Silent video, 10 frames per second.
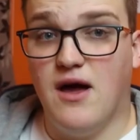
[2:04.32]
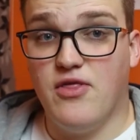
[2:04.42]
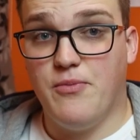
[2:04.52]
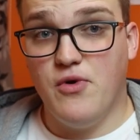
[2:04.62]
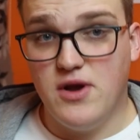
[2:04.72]

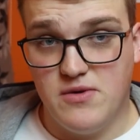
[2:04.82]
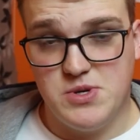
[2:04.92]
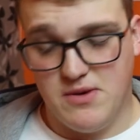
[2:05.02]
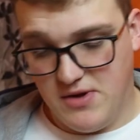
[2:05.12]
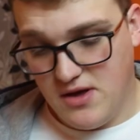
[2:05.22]
And the point of
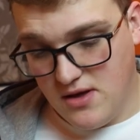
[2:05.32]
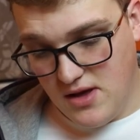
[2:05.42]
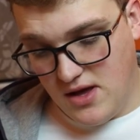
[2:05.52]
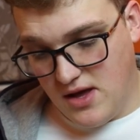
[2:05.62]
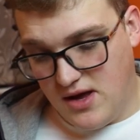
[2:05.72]
shimming
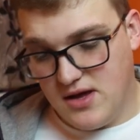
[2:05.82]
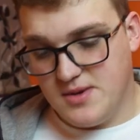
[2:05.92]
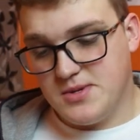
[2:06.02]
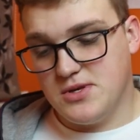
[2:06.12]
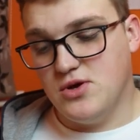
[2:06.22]

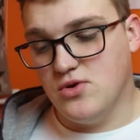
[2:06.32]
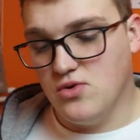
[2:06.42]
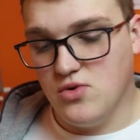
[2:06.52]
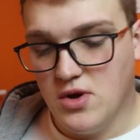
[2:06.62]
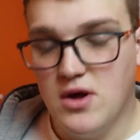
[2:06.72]
is
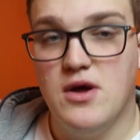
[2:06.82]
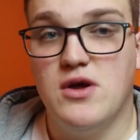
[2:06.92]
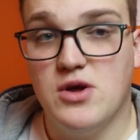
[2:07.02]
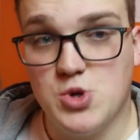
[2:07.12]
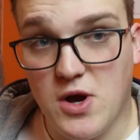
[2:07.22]
to
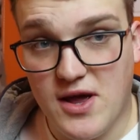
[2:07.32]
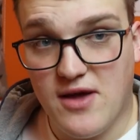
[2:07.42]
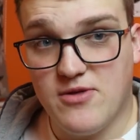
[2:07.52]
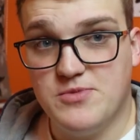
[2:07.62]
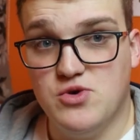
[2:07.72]
try and
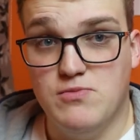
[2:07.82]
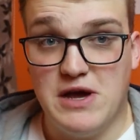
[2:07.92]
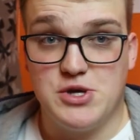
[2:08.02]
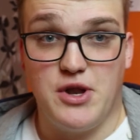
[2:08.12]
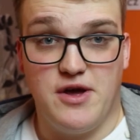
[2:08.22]
get them to
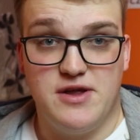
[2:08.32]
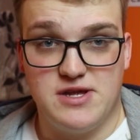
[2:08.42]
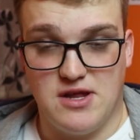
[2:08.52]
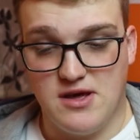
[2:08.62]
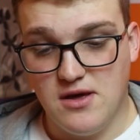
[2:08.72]
mesh
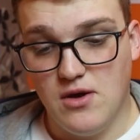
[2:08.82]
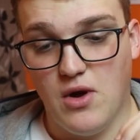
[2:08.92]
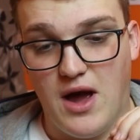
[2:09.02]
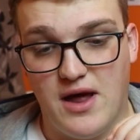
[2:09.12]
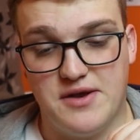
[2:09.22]
nicely
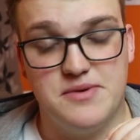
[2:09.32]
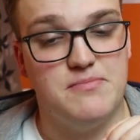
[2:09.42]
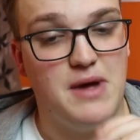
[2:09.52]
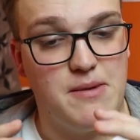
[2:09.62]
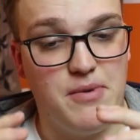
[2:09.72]

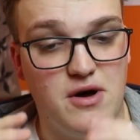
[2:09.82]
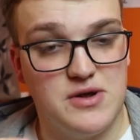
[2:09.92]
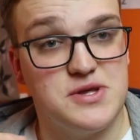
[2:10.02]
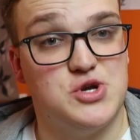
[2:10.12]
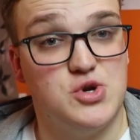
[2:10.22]
and make
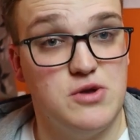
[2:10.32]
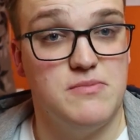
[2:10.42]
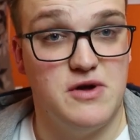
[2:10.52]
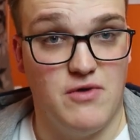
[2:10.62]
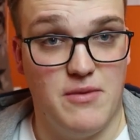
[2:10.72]
parts that
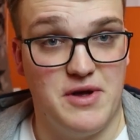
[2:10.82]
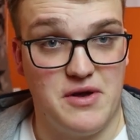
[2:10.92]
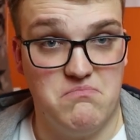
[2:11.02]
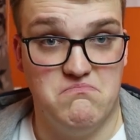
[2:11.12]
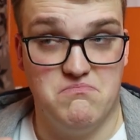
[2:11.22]
shouldn't be
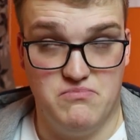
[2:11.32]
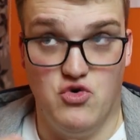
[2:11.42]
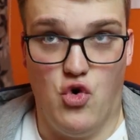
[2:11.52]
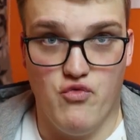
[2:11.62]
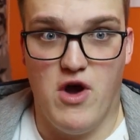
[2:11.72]
rubbing not